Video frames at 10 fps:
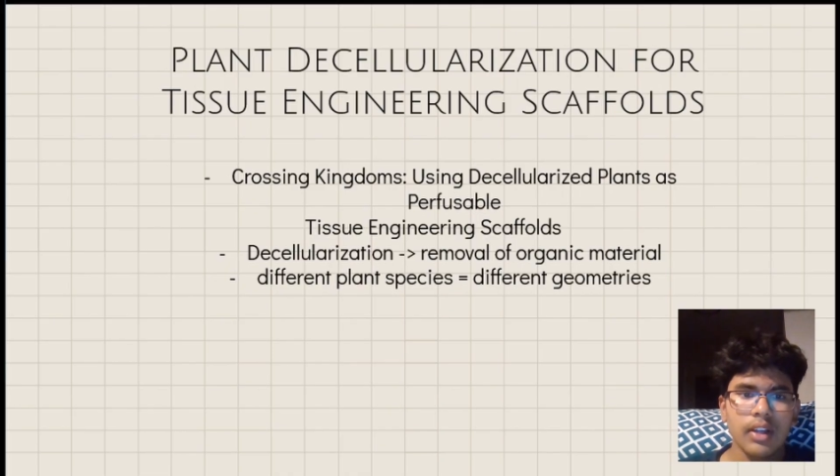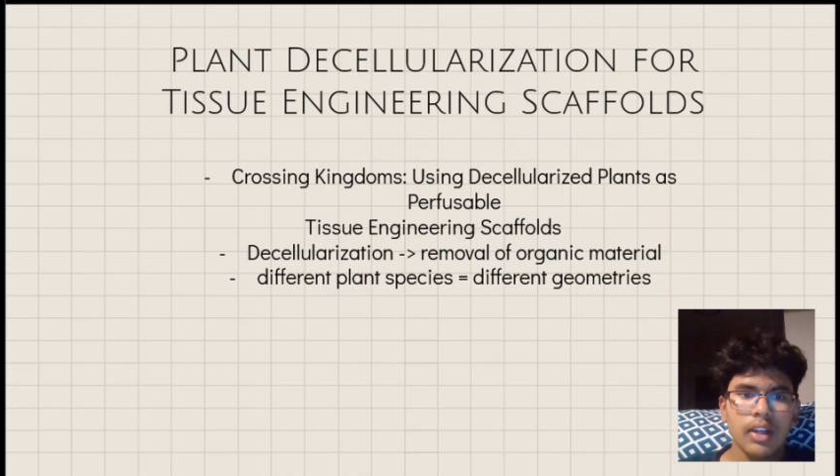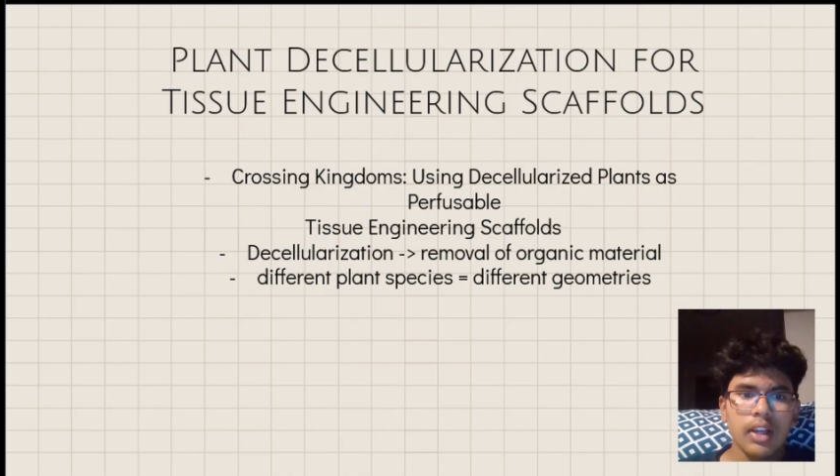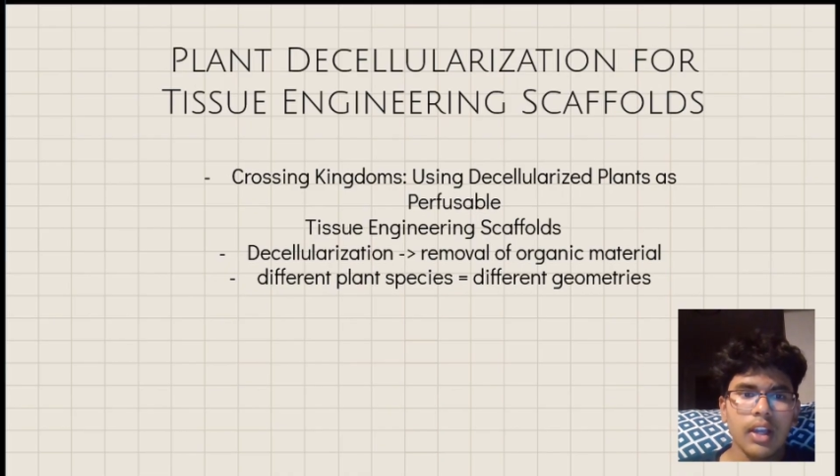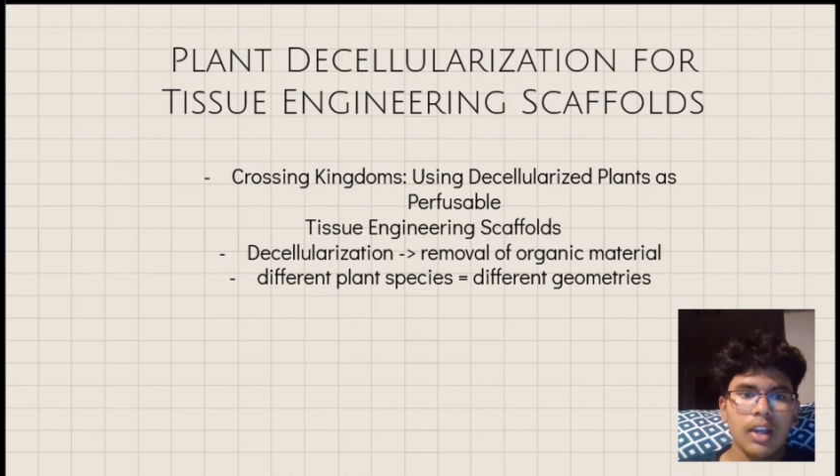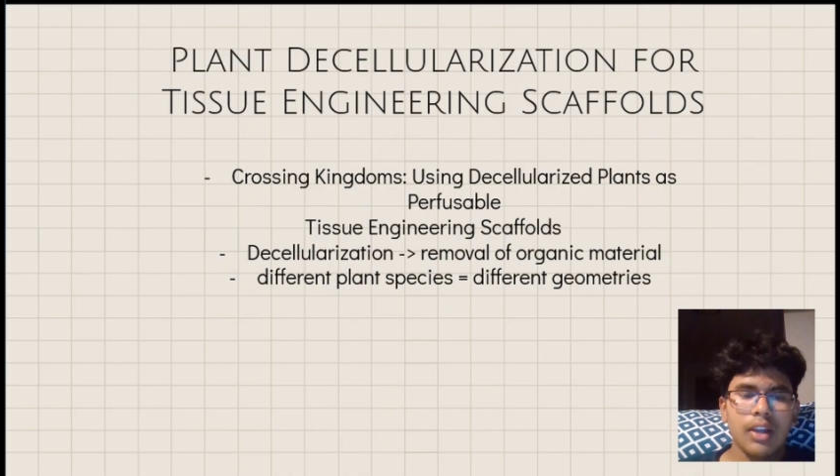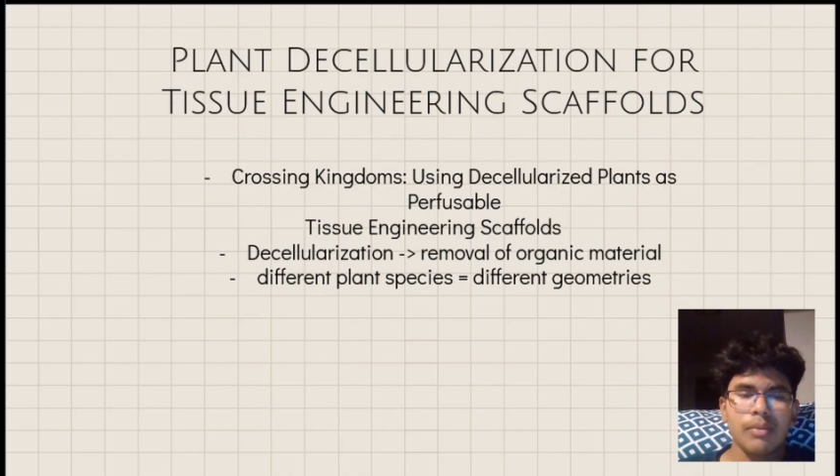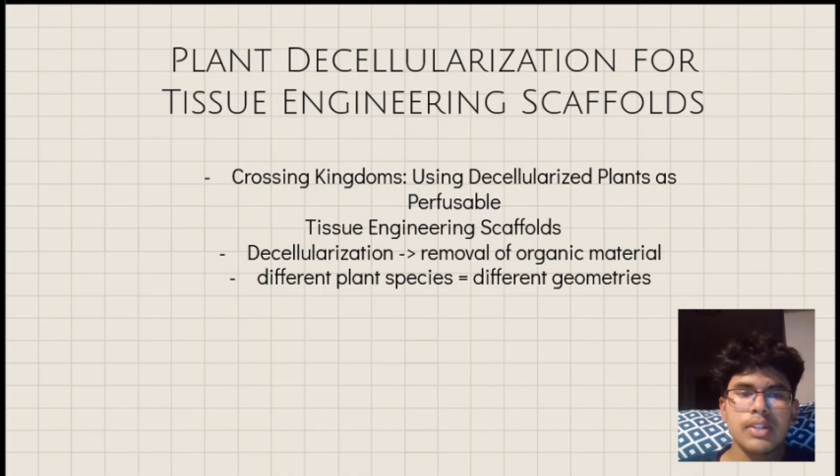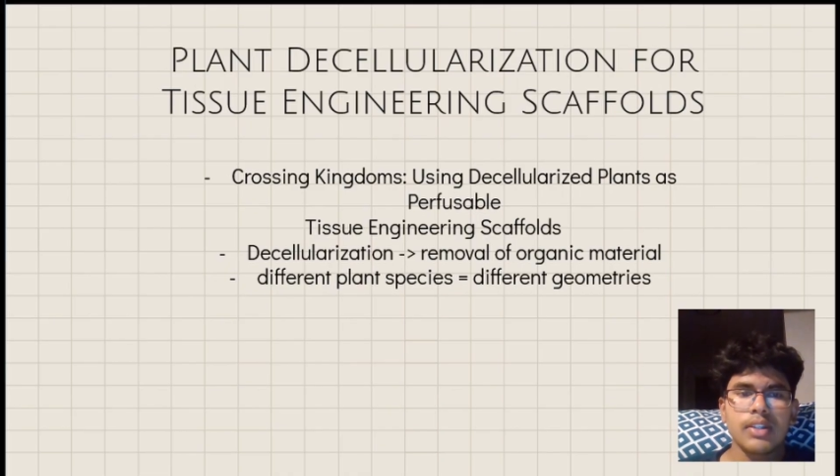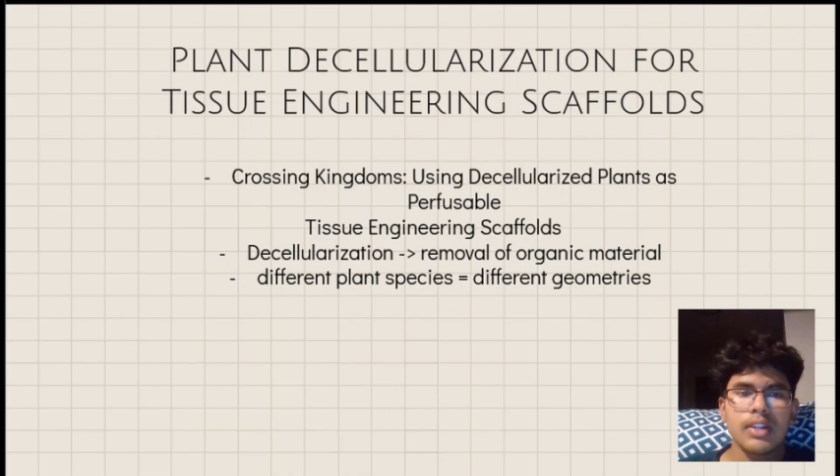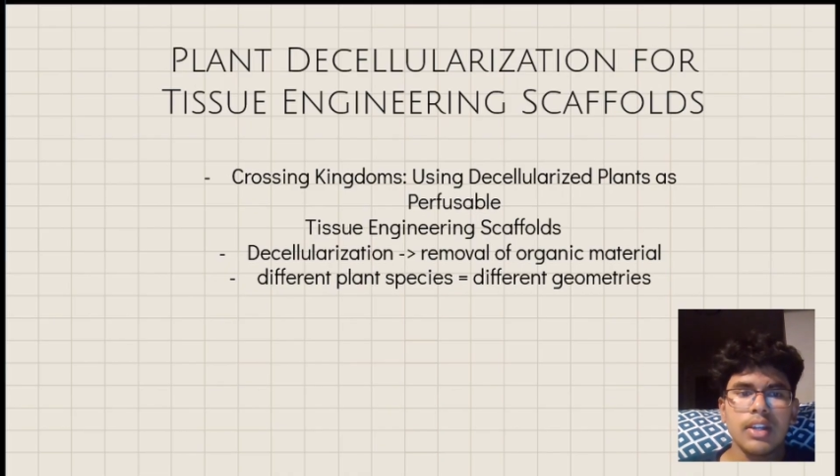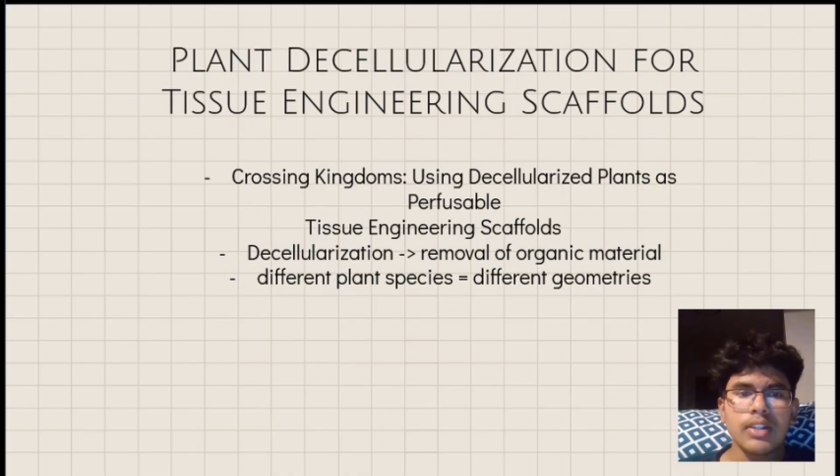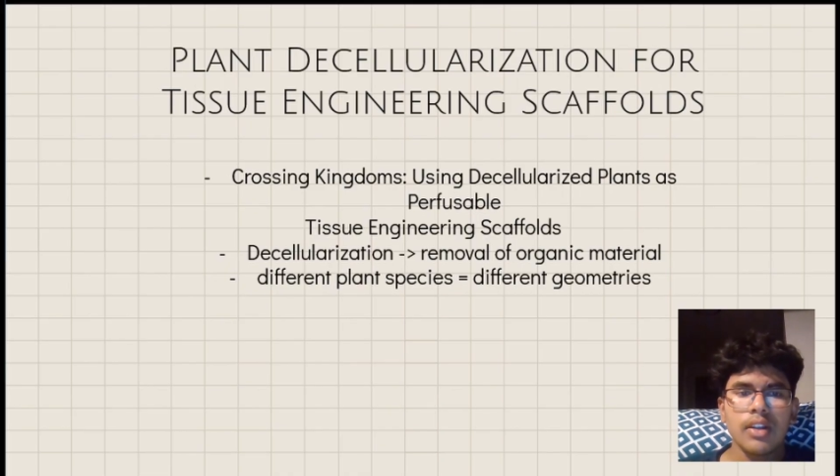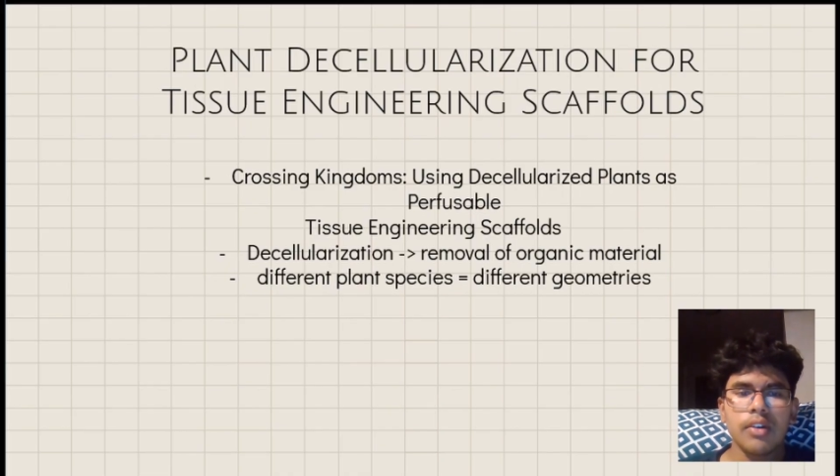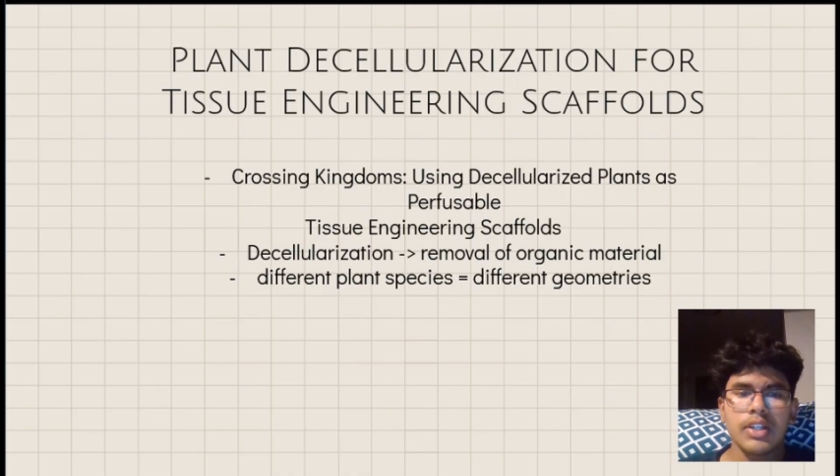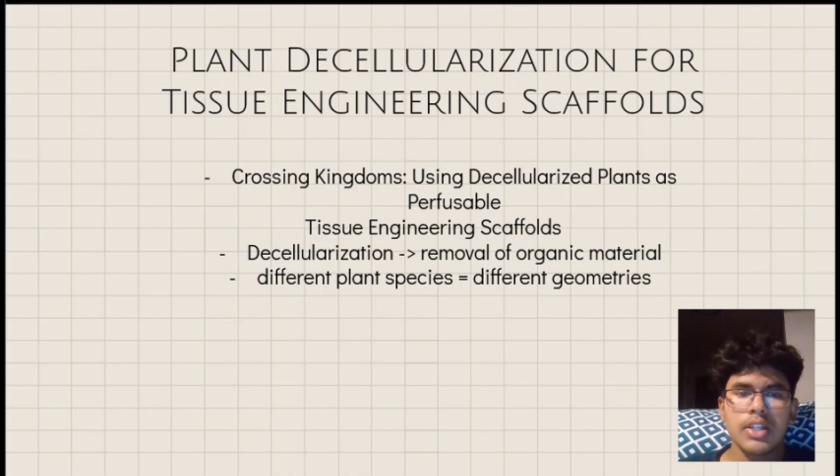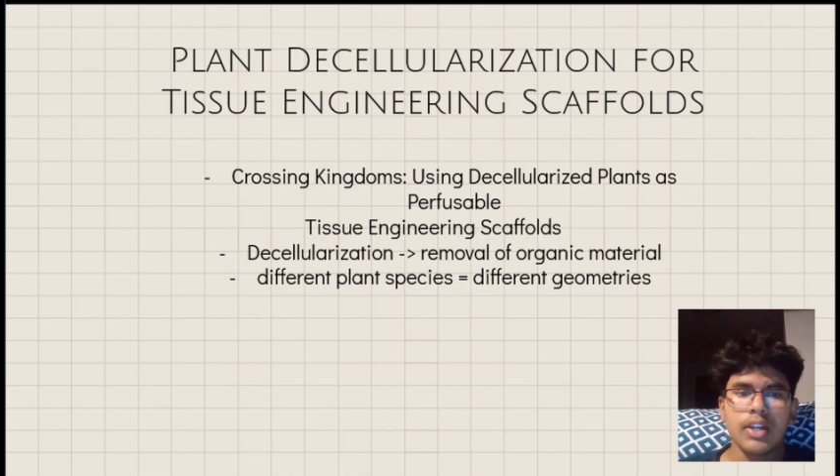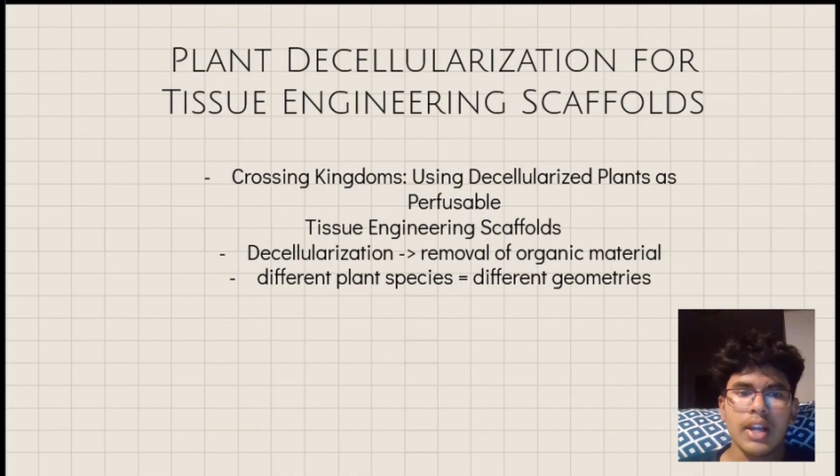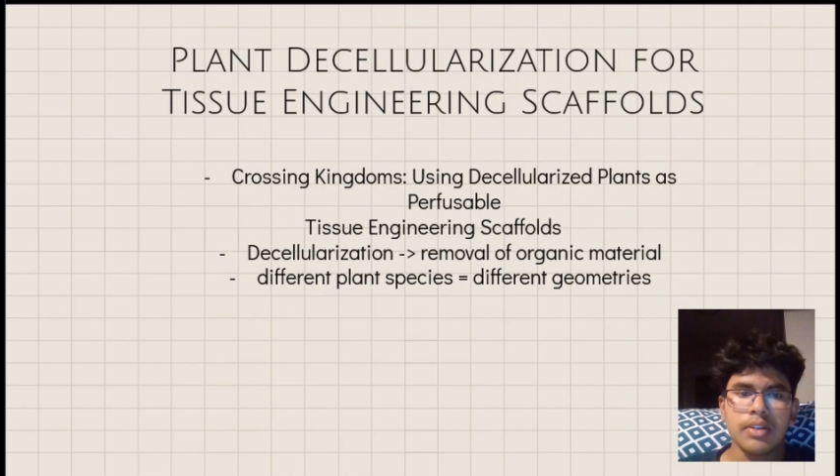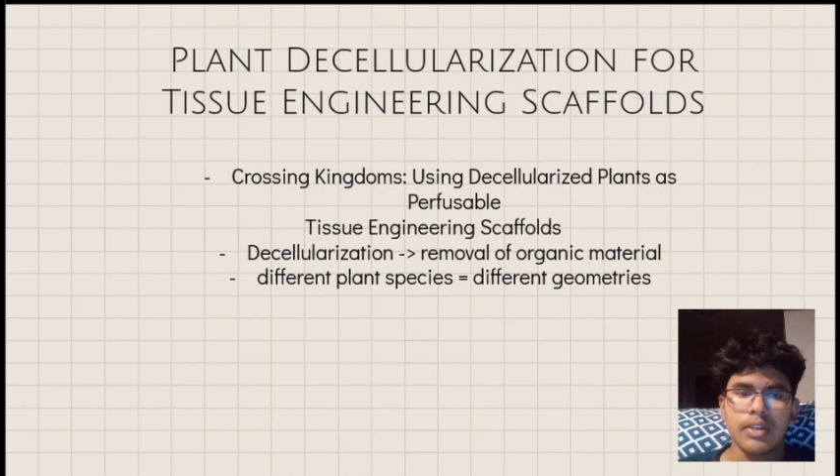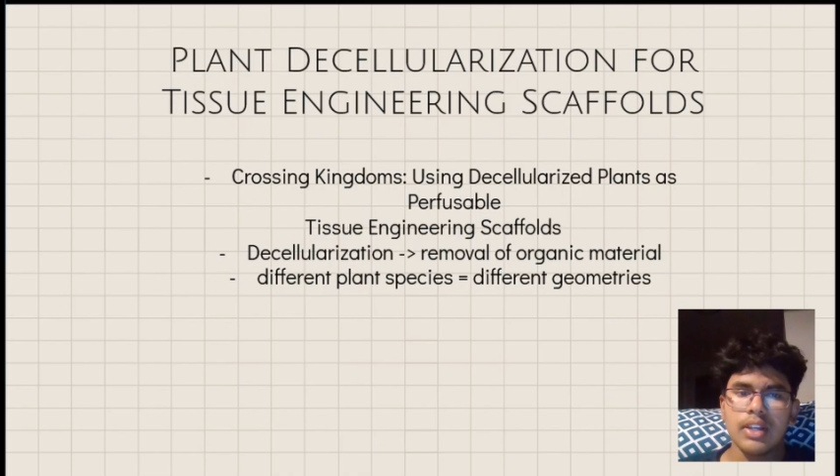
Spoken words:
And what deceleration actually is,